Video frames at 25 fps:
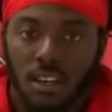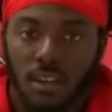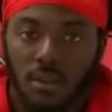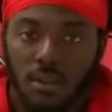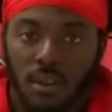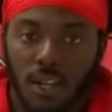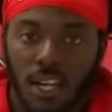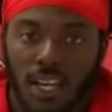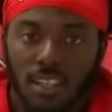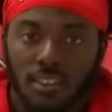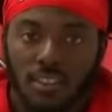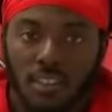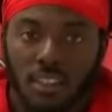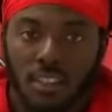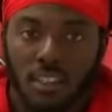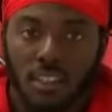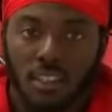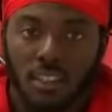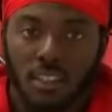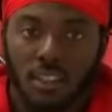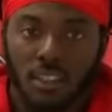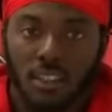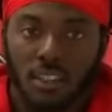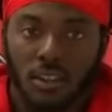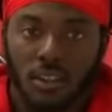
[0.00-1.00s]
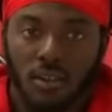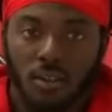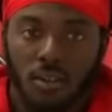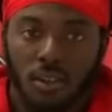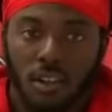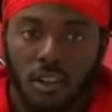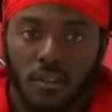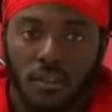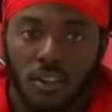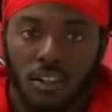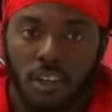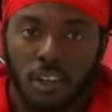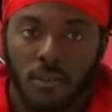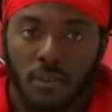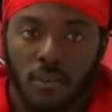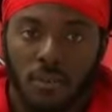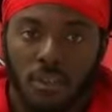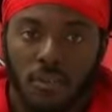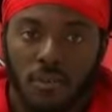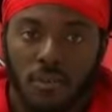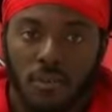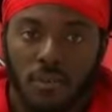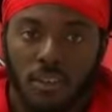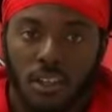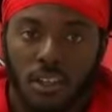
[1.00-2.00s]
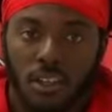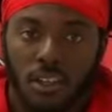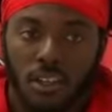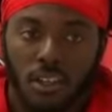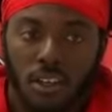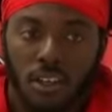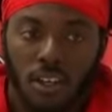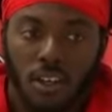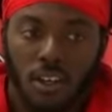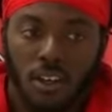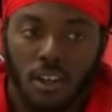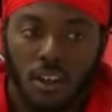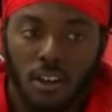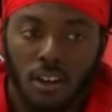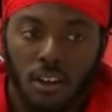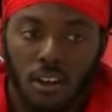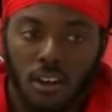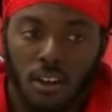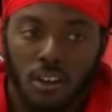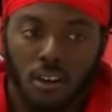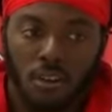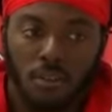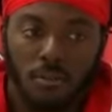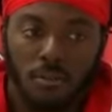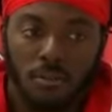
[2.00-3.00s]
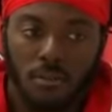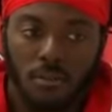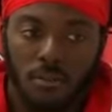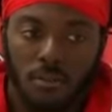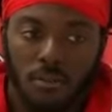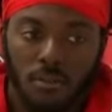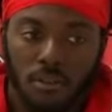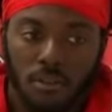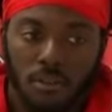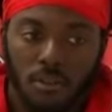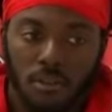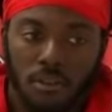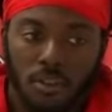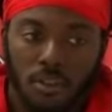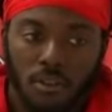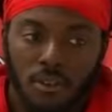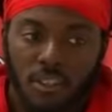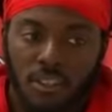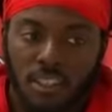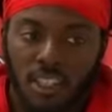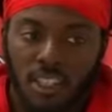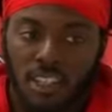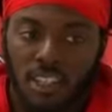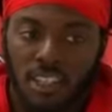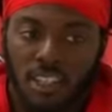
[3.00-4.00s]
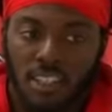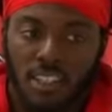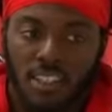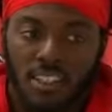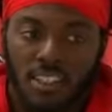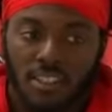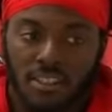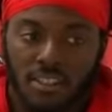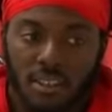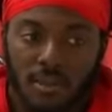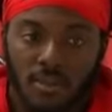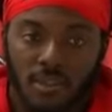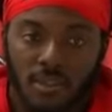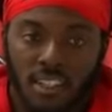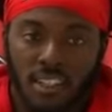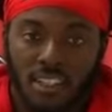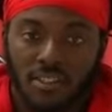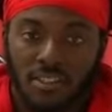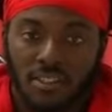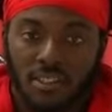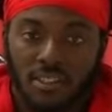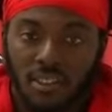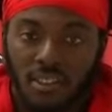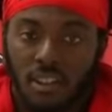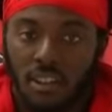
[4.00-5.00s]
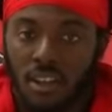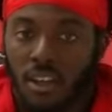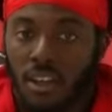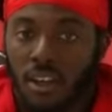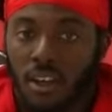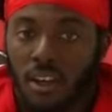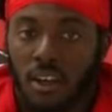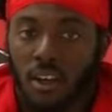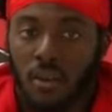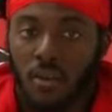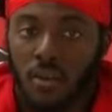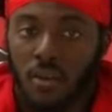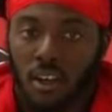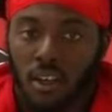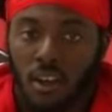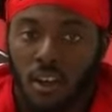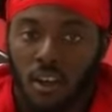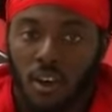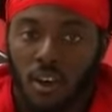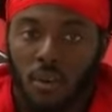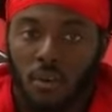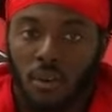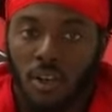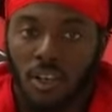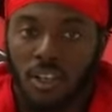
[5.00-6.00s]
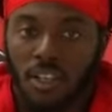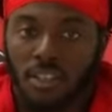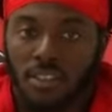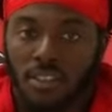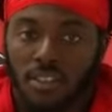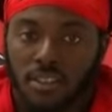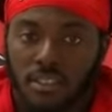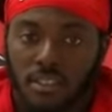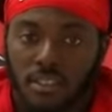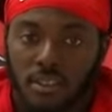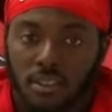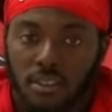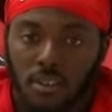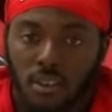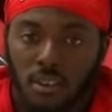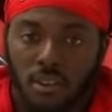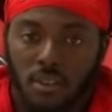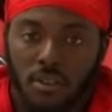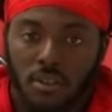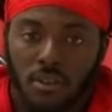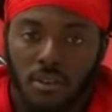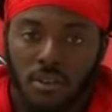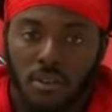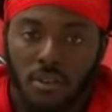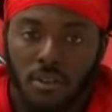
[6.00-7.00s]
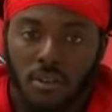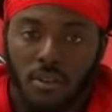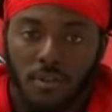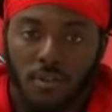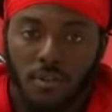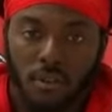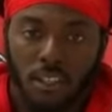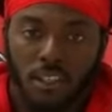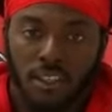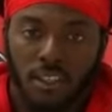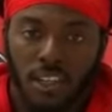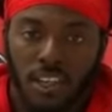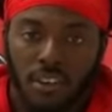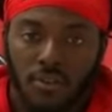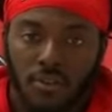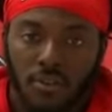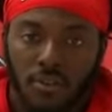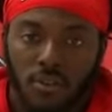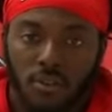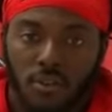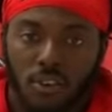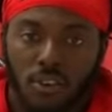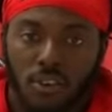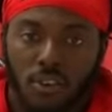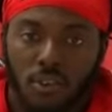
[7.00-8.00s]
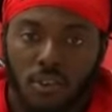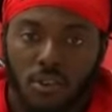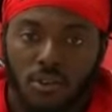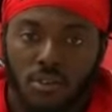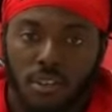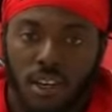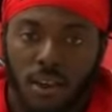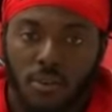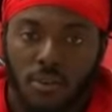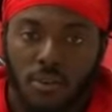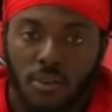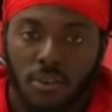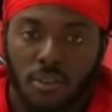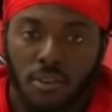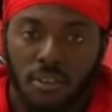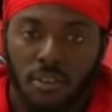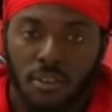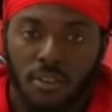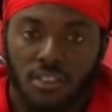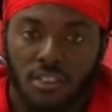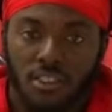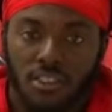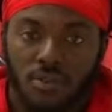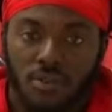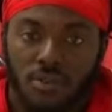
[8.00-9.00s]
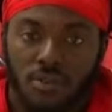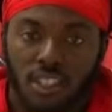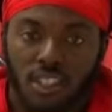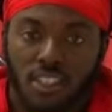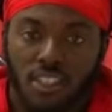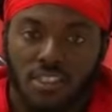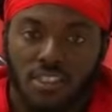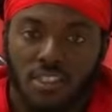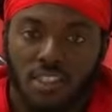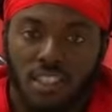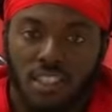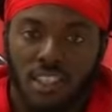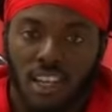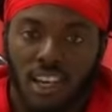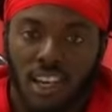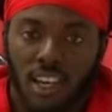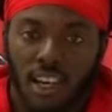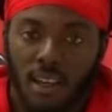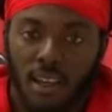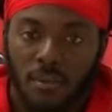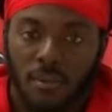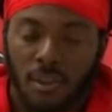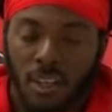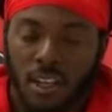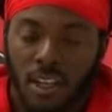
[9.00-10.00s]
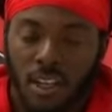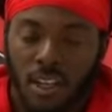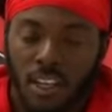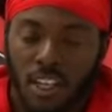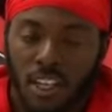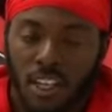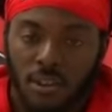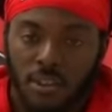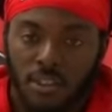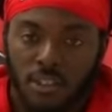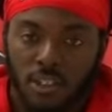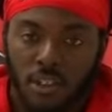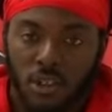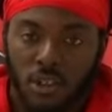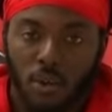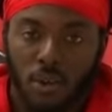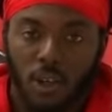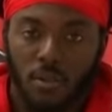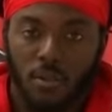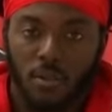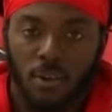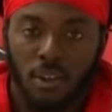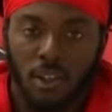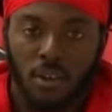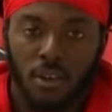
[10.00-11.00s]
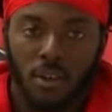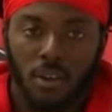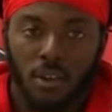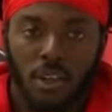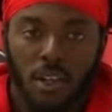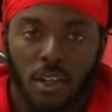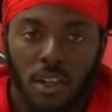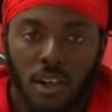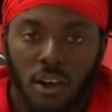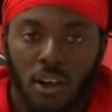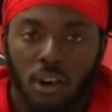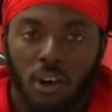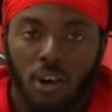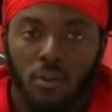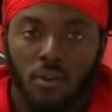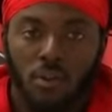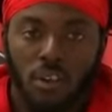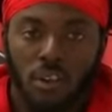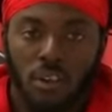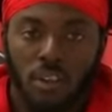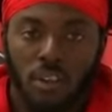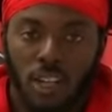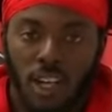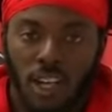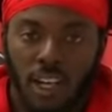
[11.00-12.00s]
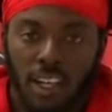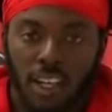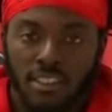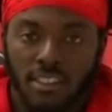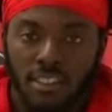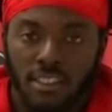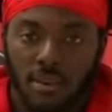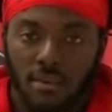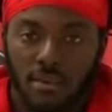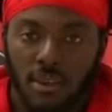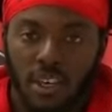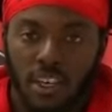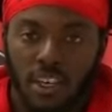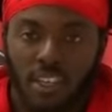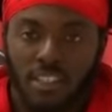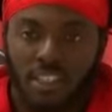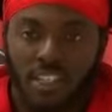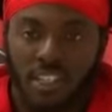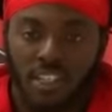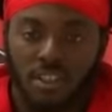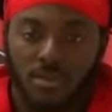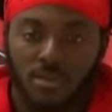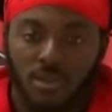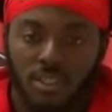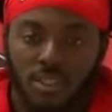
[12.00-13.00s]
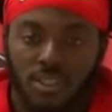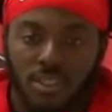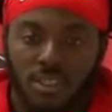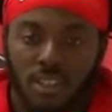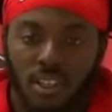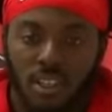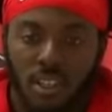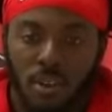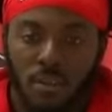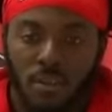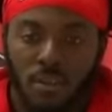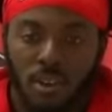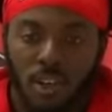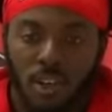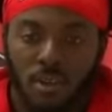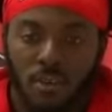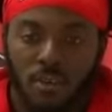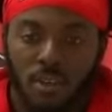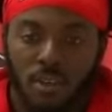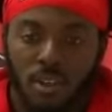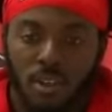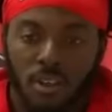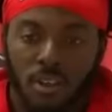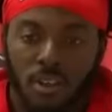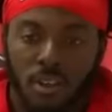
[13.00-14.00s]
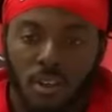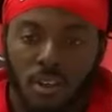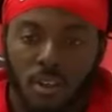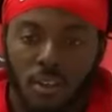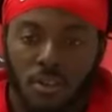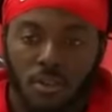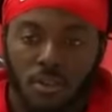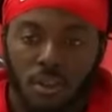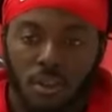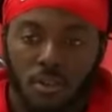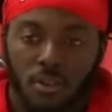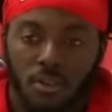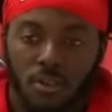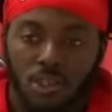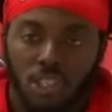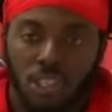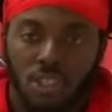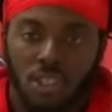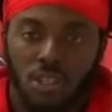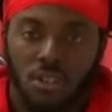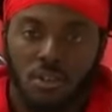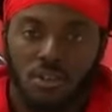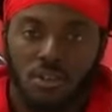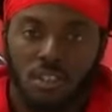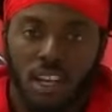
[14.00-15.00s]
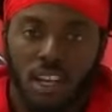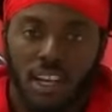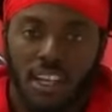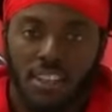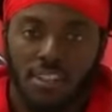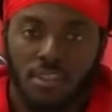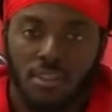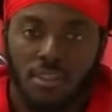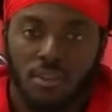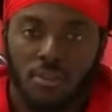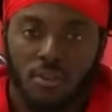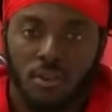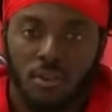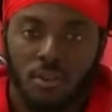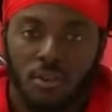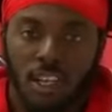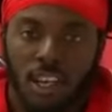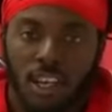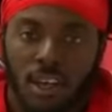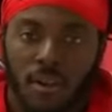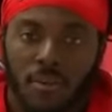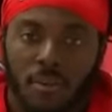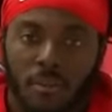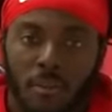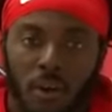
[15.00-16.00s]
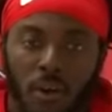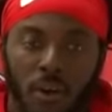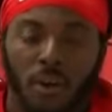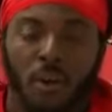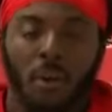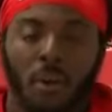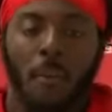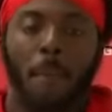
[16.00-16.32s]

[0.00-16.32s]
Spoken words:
Guys get to get a load off, get off their feet. That's something that's good. We can always, be thankful for those type of situations in the game. Give us a quick blow. Over to, like I said, make adjustments and be able to, cheer those guys on when they have the ball.